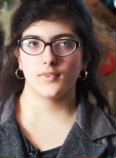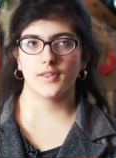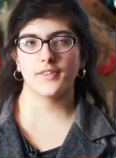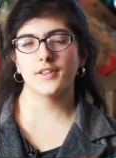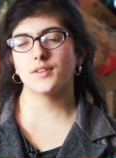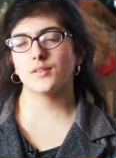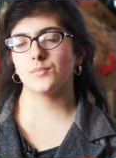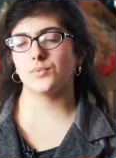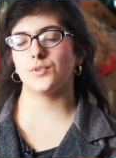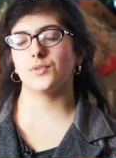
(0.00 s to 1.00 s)
I think it's
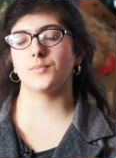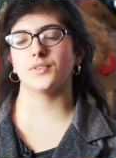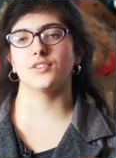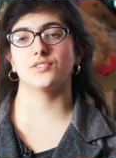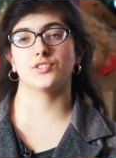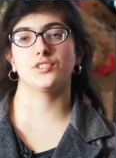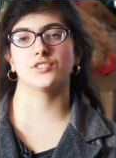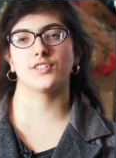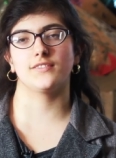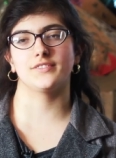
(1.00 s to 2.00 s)
important because
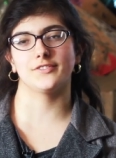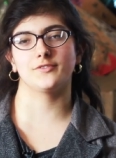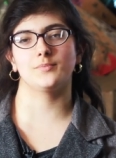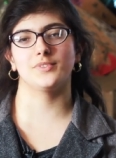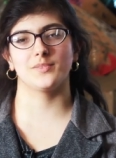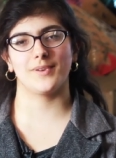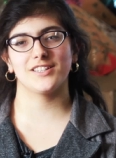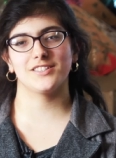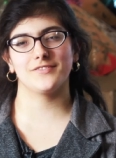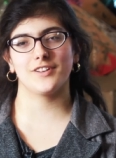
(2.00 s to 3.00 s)
children have different
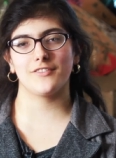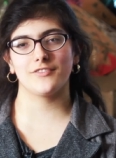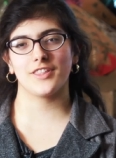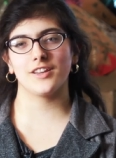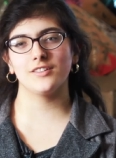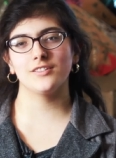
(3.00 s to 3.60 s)
perspective on everything.